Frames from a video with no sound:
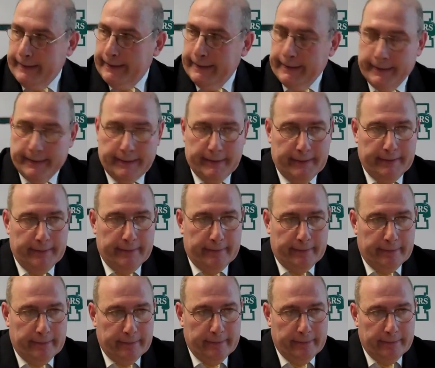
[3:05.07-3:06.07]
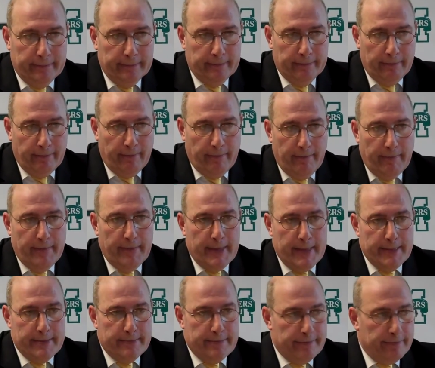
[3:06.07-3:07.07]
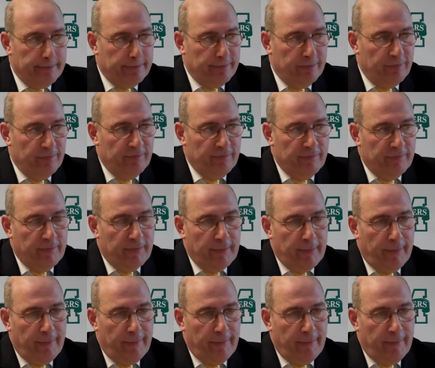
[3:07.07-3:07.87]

How much did not having uh, Owen or